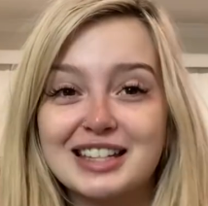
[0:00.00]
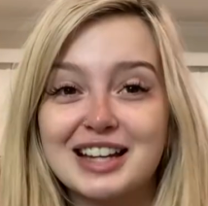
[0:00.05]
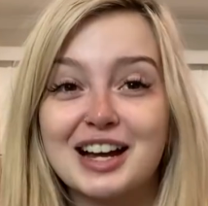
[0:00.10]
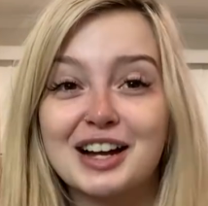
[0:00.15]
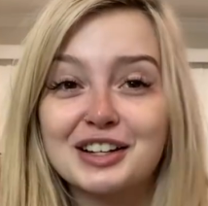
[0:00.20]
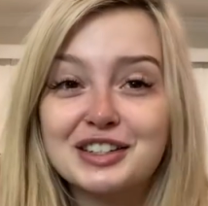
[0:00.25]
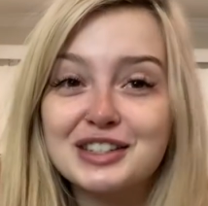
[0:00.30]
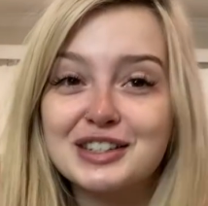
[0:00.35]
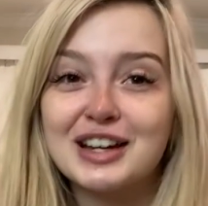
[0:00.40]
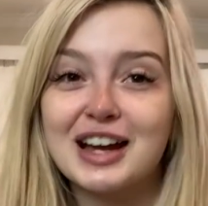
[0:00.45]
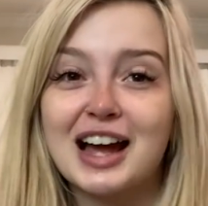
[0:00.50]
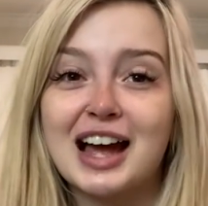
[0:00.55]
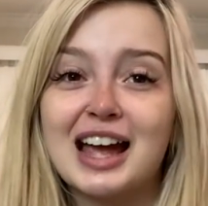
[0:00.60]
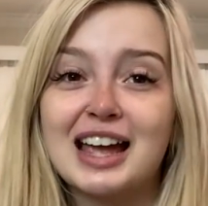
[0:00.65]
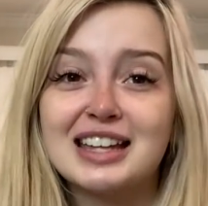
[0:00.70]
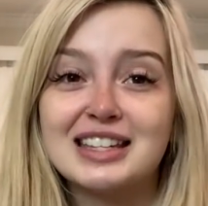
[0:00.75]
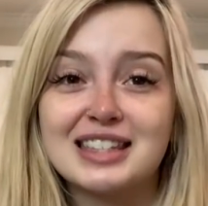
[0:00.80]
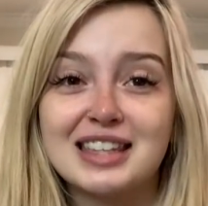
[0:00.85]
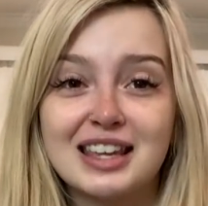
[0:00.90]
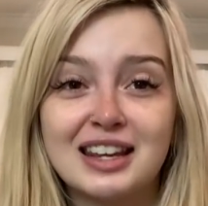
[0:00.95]
Talk to you
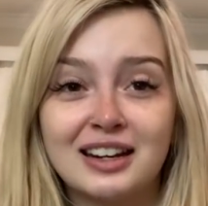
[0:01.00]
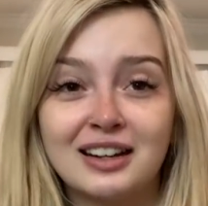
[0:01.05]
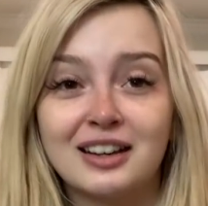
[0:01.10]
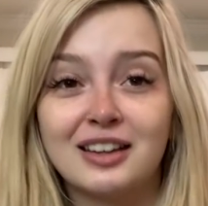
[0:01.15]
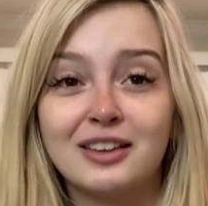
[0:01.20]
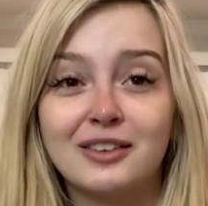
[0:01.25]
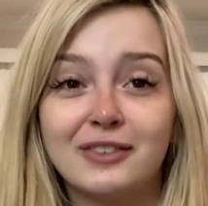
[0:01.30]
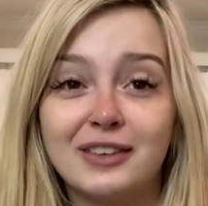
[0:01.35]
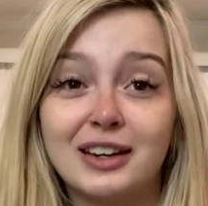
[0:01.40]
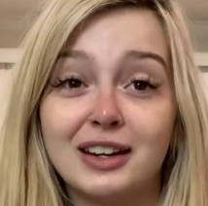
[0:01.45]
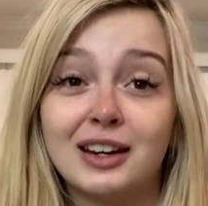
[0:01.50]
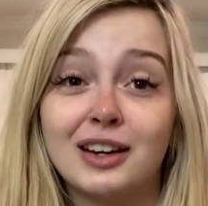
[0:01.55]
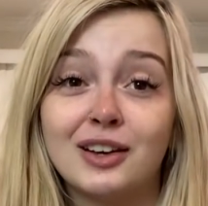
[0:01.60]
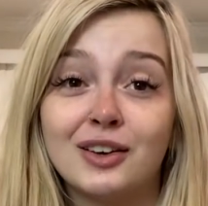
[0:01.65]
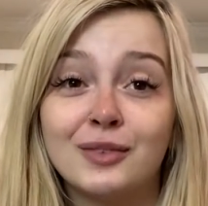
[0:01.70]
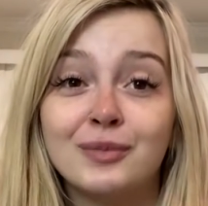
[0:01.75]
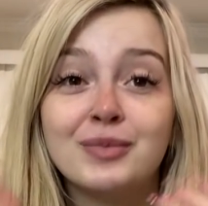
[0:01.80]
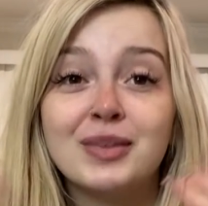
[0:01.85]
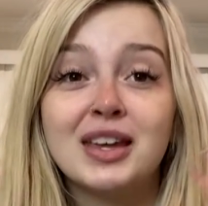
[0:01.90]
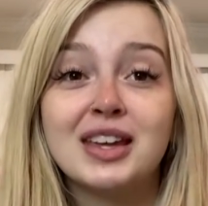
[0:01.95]
guys in another
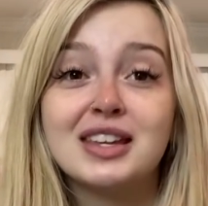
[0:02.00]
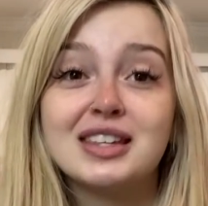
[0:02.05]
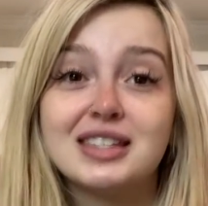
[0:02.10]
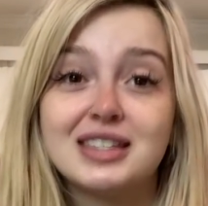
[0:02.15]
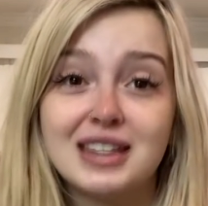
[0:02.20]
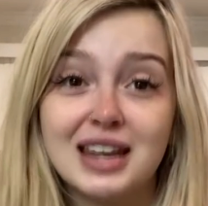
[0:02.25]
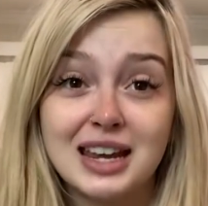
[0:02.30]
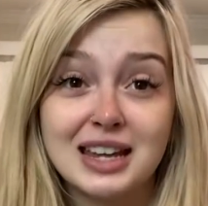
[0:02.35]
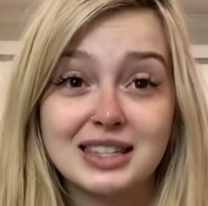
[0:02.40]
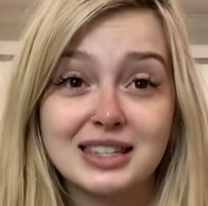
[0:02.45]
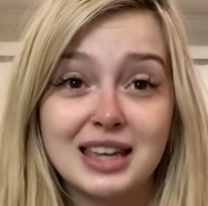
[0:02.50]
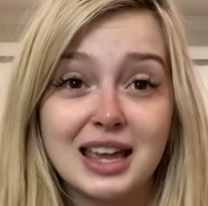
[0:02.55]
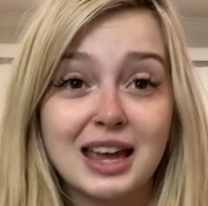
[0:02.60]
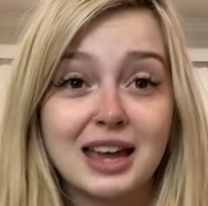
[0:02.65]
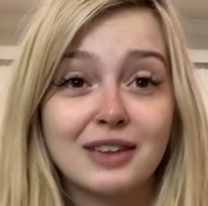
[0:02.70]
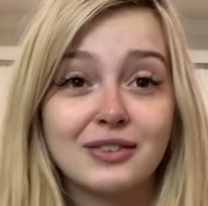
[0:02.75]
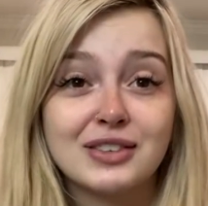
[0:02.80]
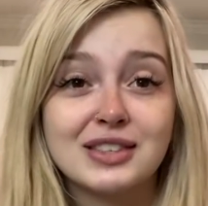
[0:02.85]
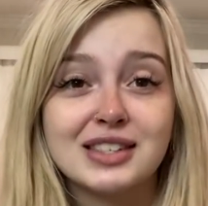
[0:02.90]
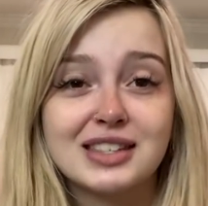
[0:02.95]
video. Stay
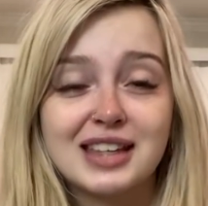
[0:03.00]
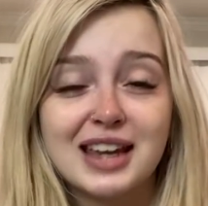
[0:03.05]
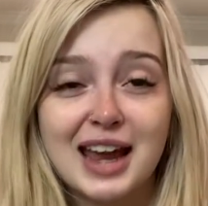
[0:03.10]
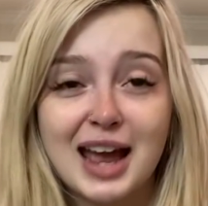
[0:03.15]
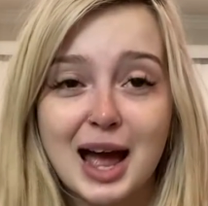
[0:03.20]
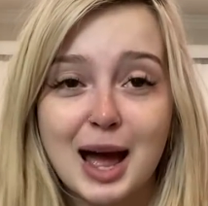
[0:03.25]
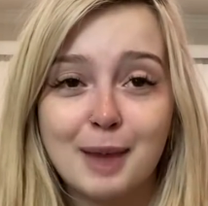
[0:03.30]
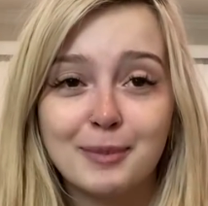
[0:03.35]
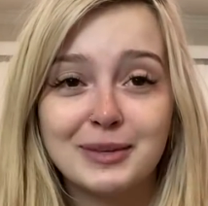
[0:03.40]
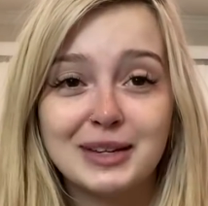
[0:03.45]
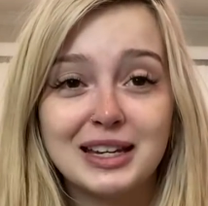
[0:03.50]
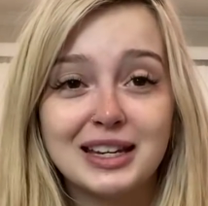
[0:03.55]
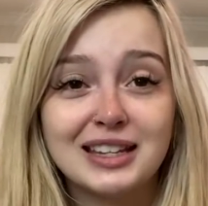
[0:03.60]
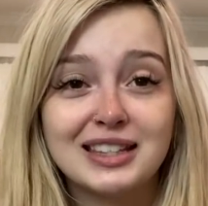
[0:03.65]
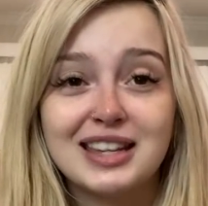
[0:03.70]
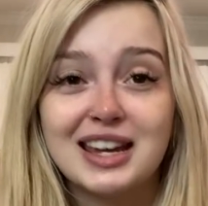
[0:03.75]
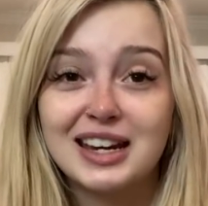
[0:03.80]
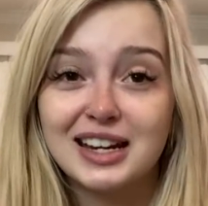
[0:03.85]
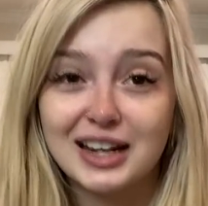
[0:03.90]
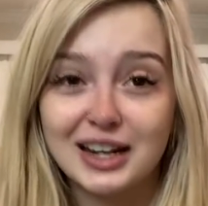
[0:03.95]
safe and stay
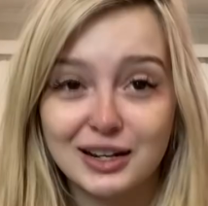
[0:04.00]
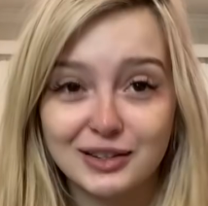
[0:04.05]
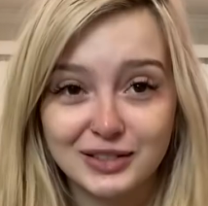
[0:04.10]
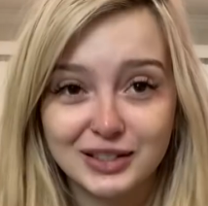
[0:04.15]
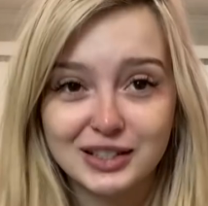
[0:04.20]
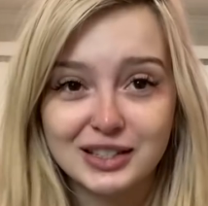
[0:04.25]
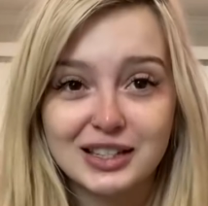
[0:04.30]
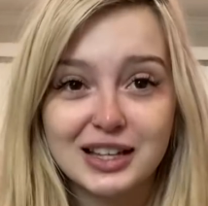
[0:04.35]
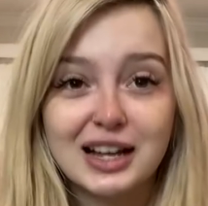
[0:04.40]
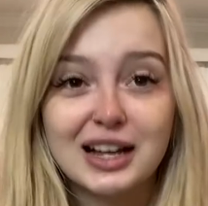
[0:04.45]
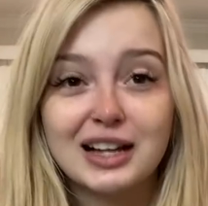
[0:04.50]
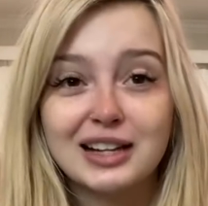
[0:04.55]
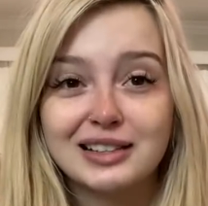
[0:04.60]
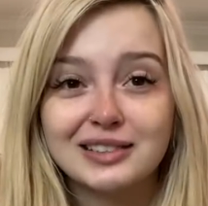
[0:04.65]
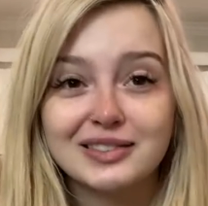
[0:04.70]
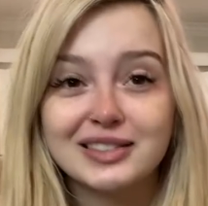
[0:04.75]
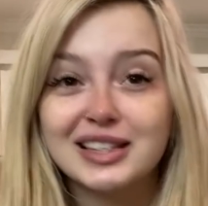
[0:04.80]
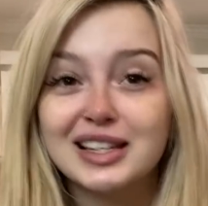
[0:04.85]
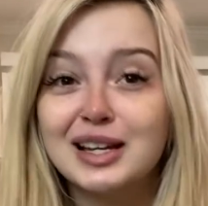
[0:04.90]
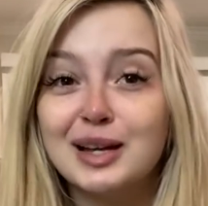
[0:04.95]
happy. Take care of
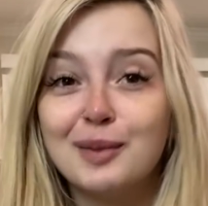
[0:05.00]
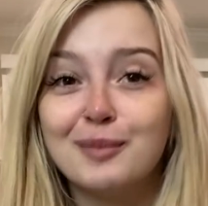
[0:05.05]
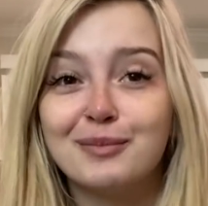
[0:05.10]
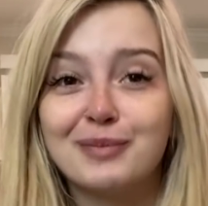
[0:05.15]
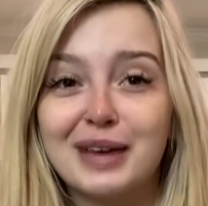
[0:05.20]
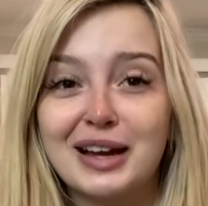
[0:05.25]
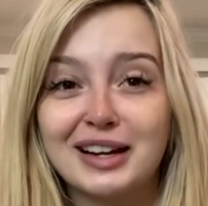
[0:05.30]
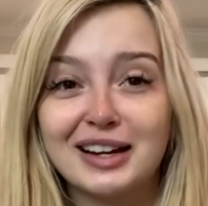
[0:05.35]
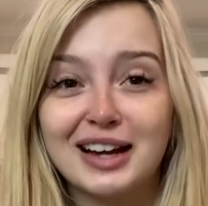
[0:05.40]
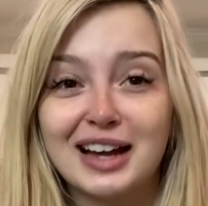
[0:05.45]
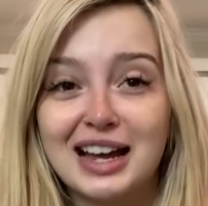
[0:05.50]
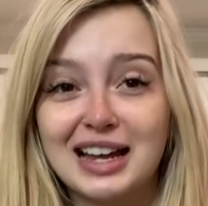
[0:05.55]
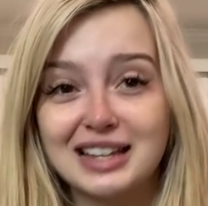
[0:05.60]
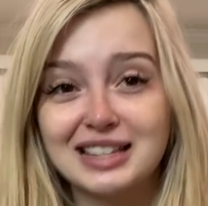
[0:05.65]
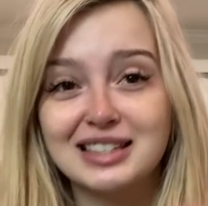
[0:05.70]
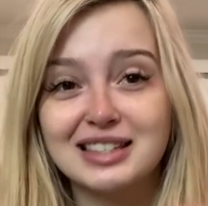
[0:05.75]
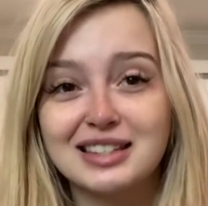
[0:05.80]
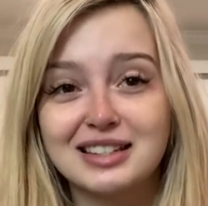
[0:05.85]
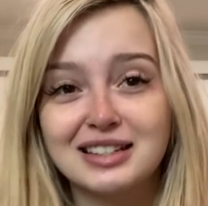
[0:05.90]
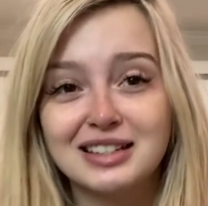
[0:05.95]
yourselves. Bye
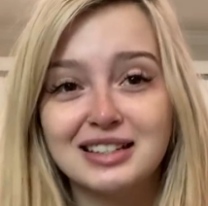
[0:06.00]
guys.